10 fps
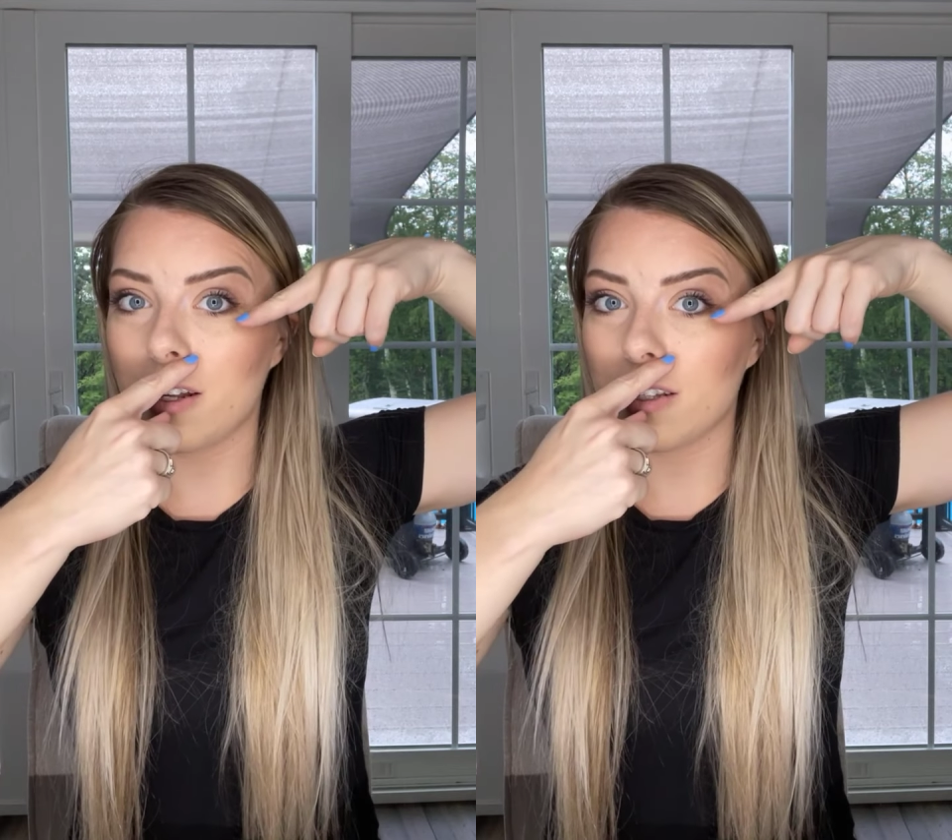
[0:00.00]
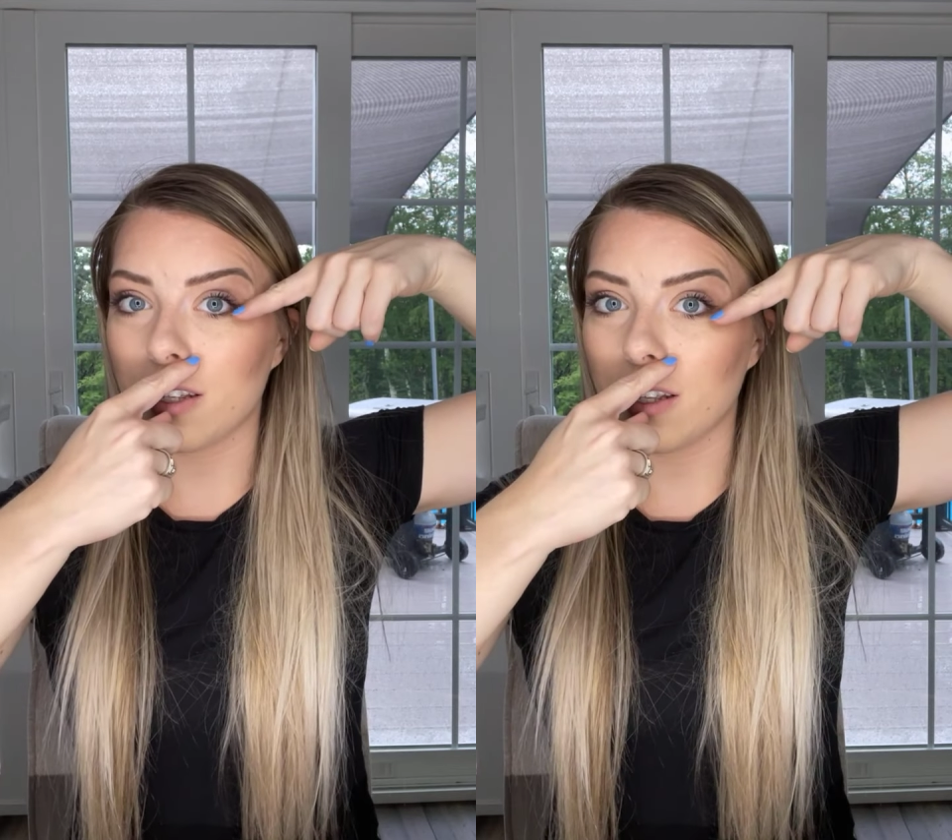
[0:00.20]

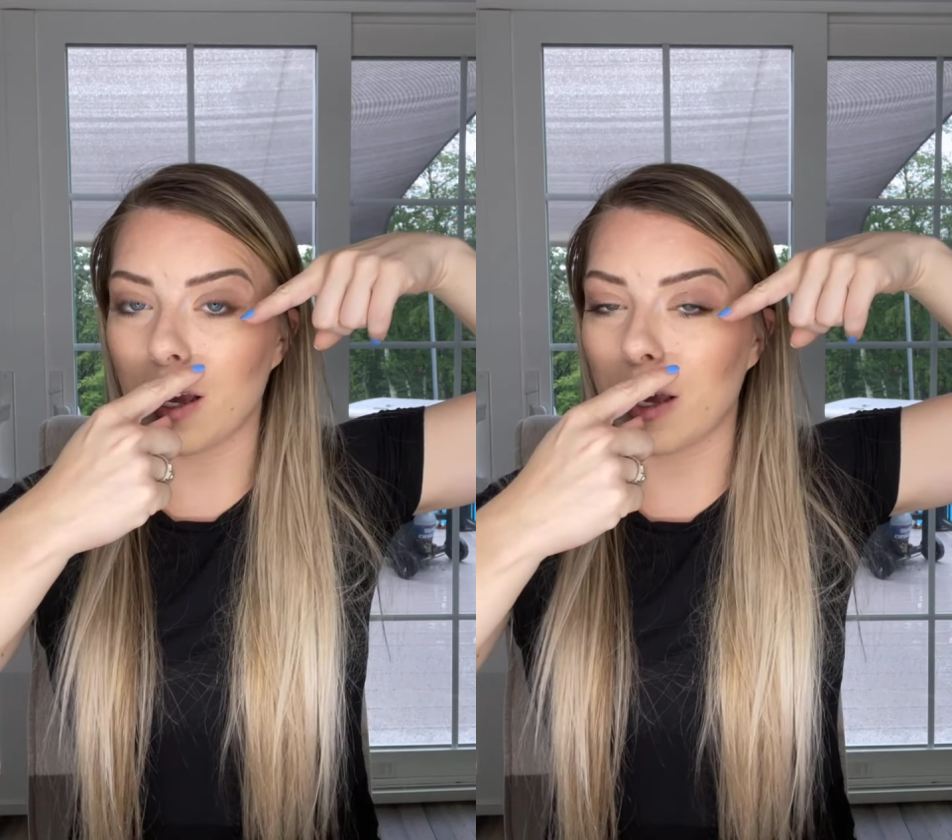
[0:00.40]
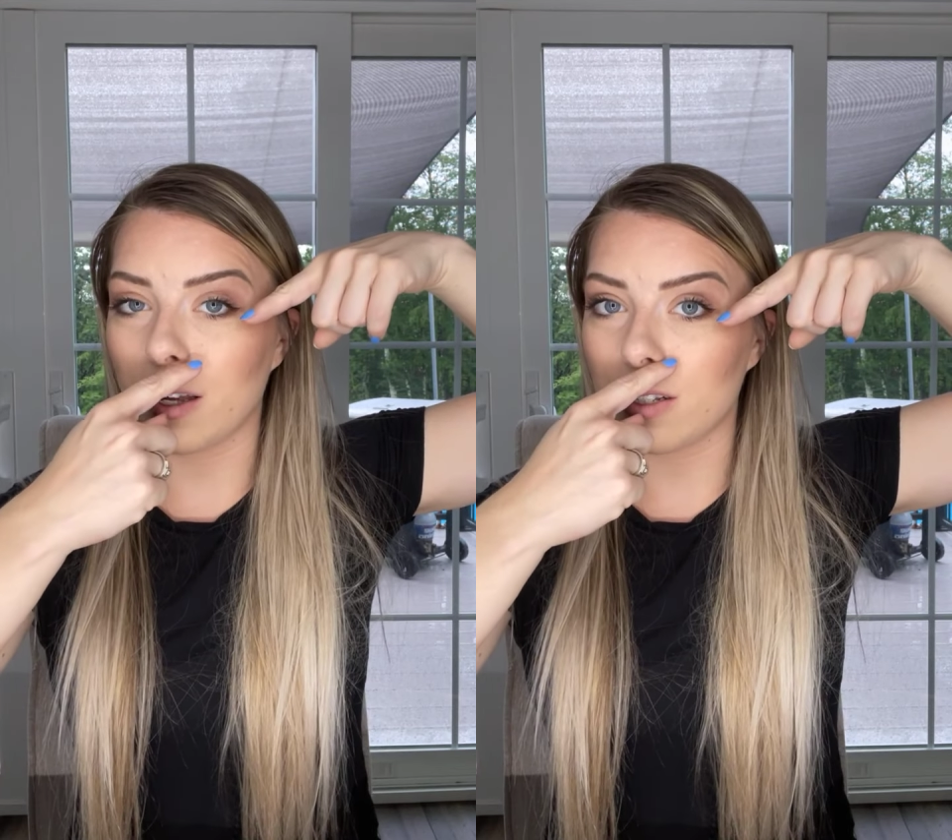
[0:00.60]

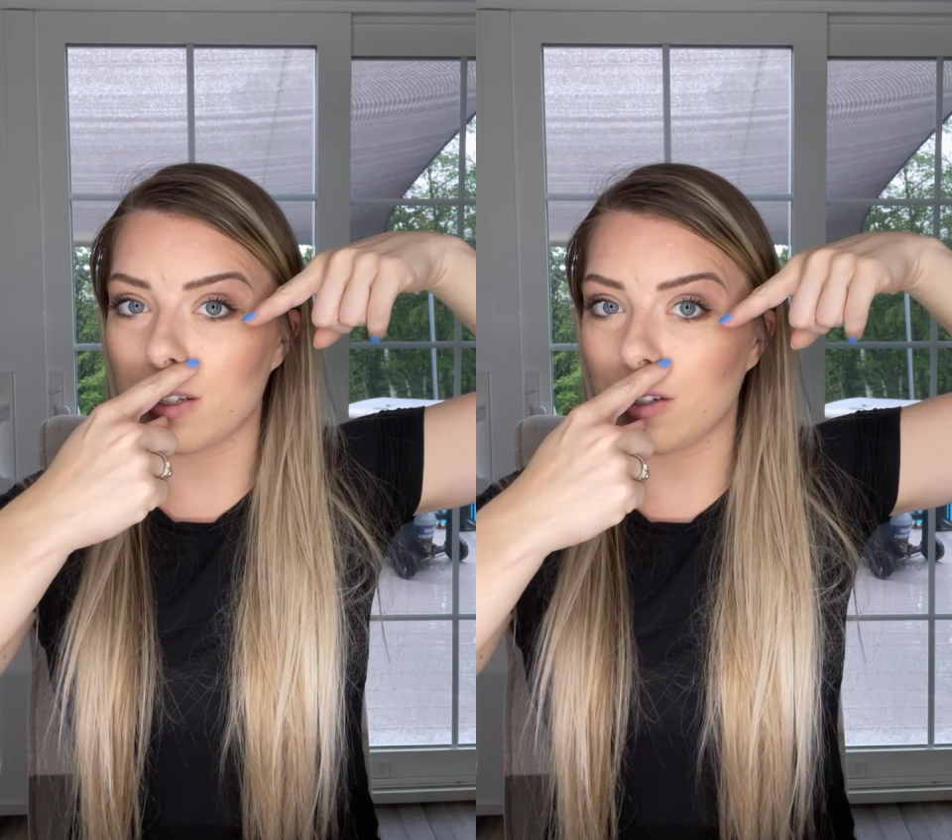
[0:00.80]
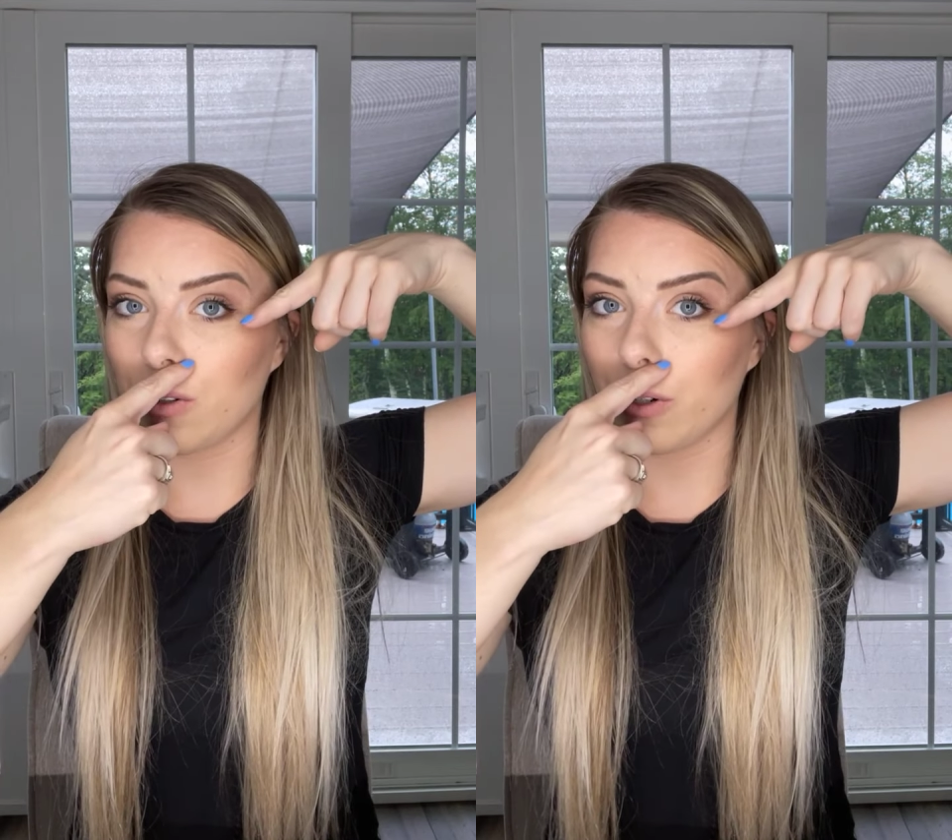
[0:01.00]
to
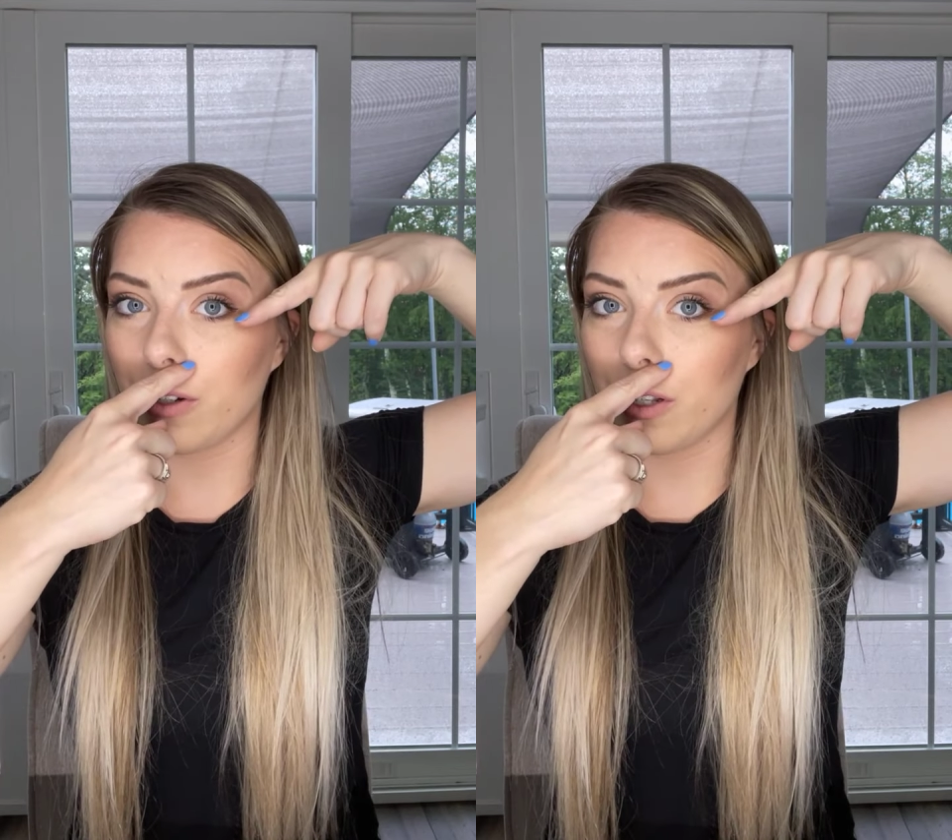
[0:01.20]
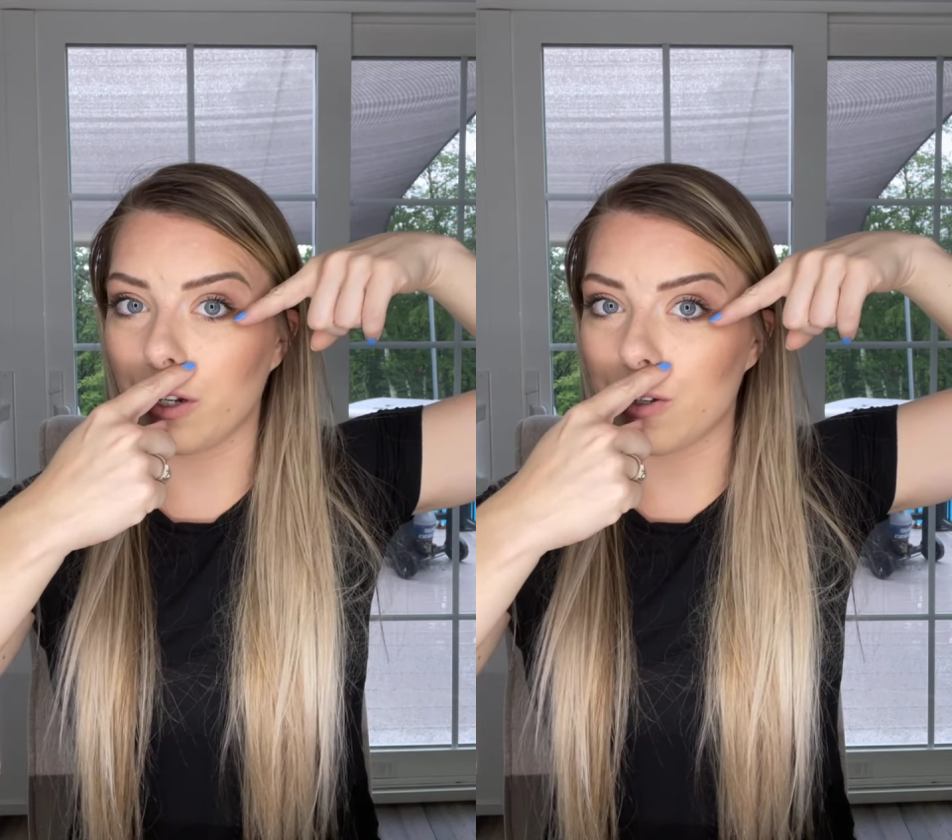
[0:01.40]
corner
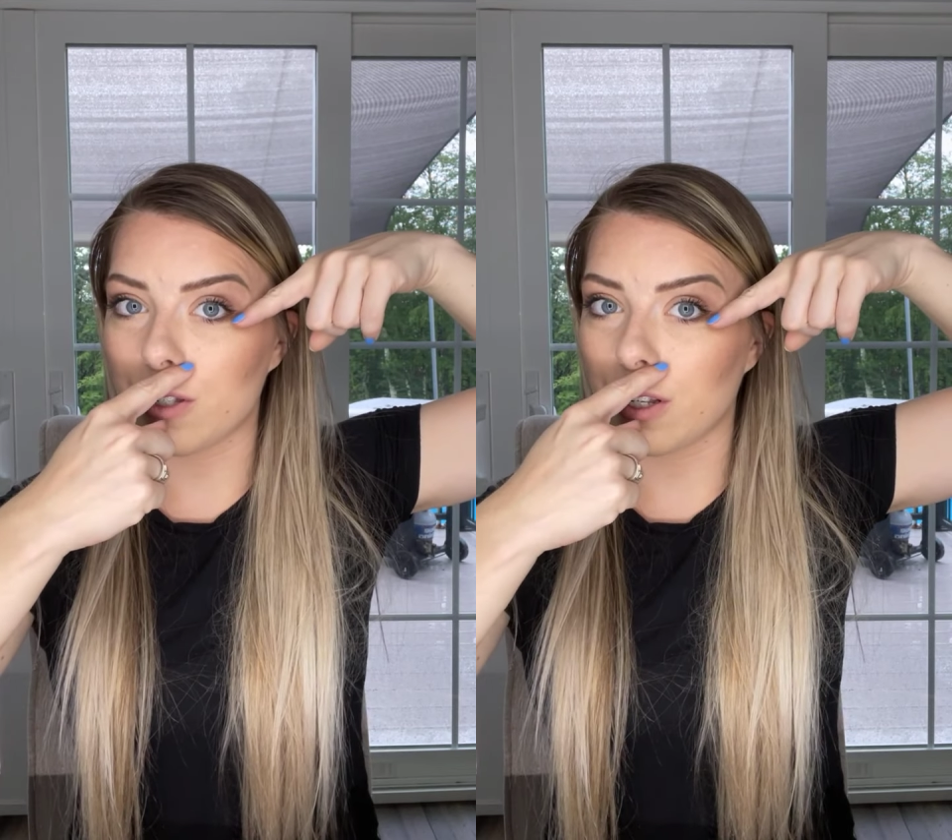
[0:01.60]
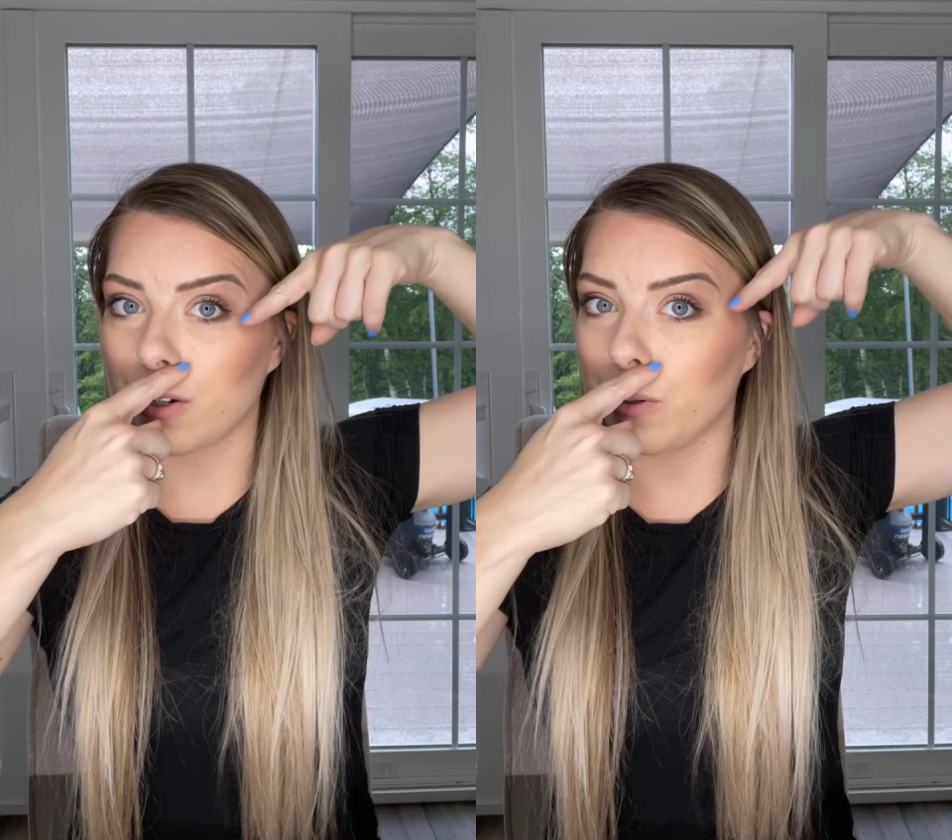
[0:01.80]
of the nose
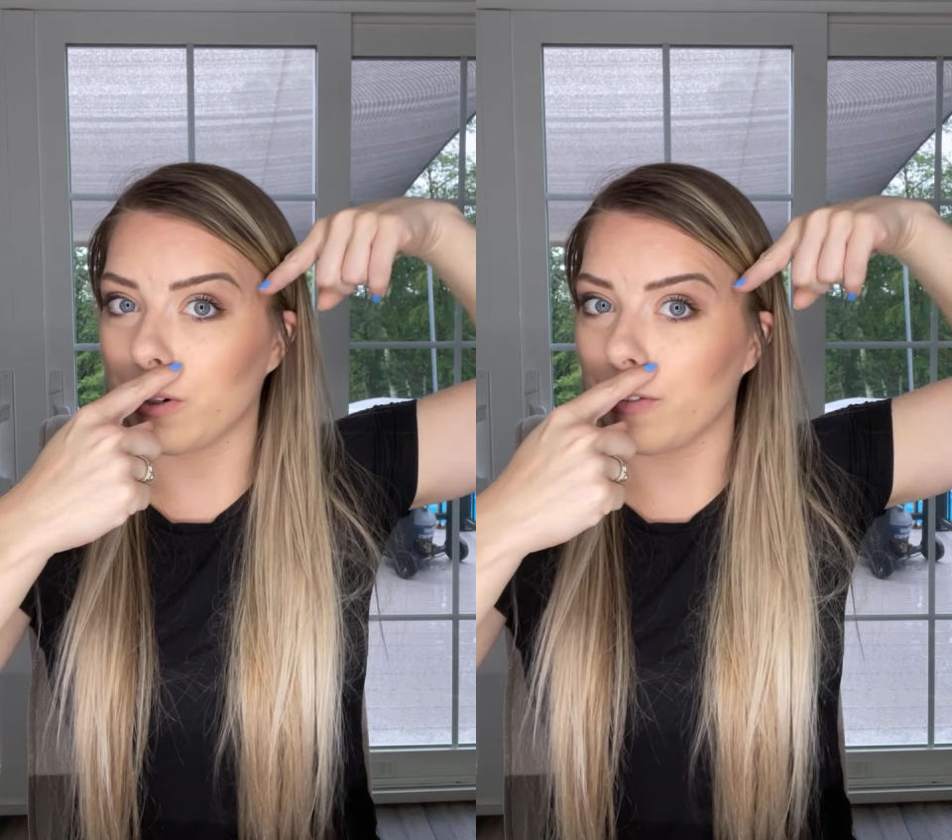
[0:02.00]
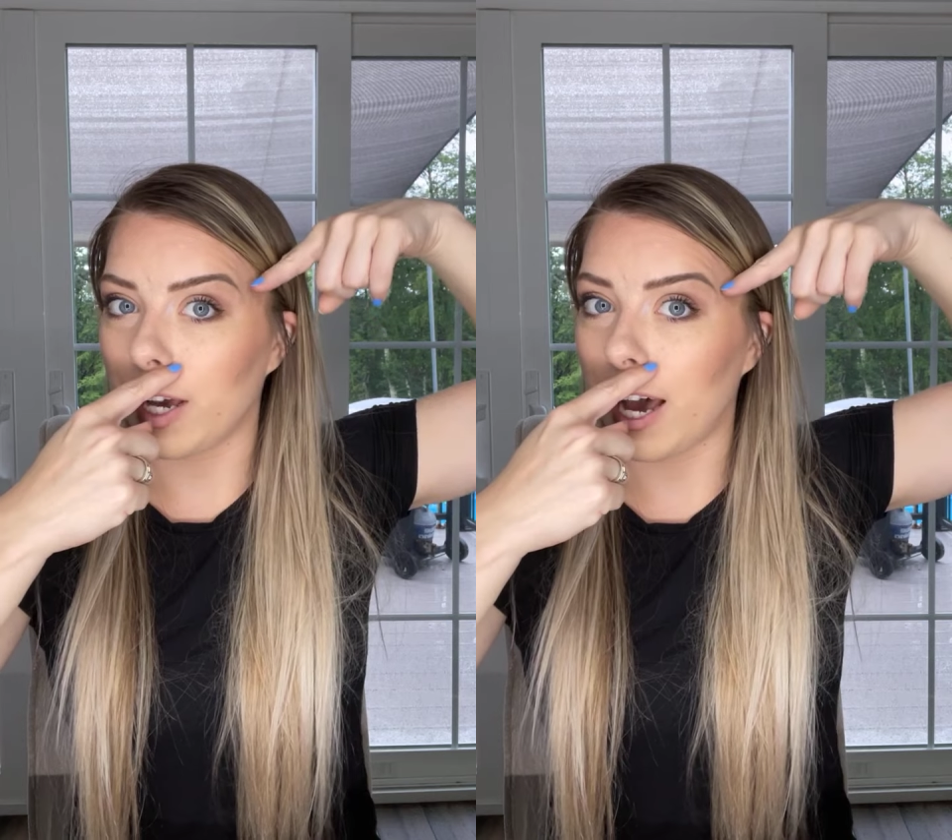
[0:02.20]
to the corner
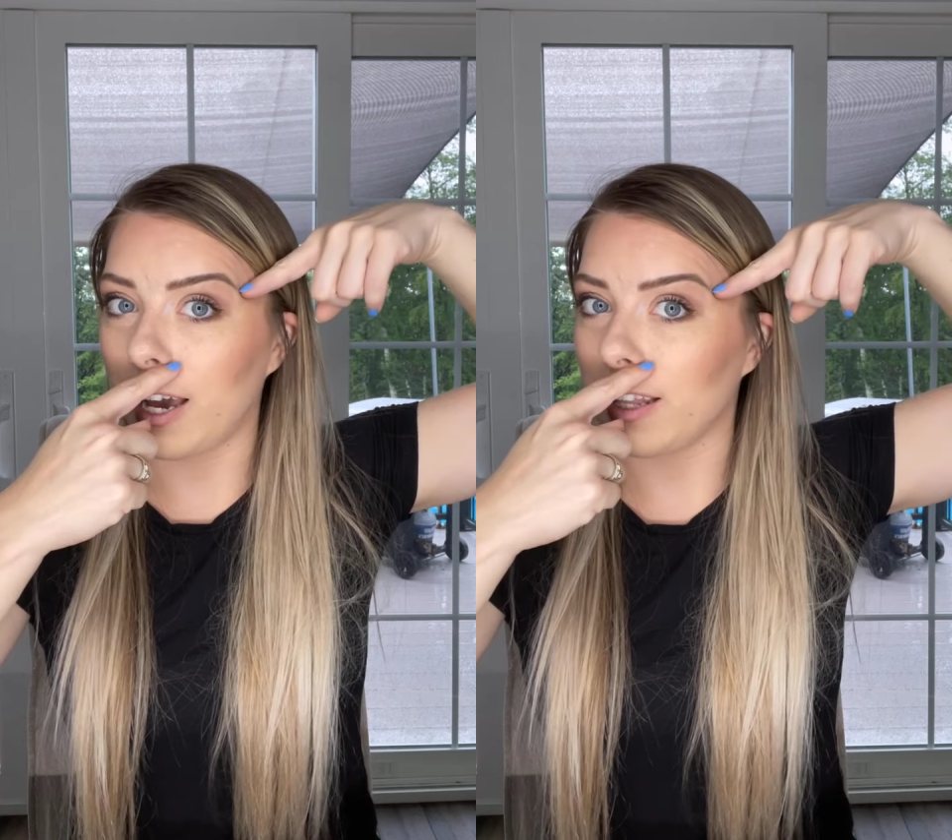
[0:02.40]
of the eye.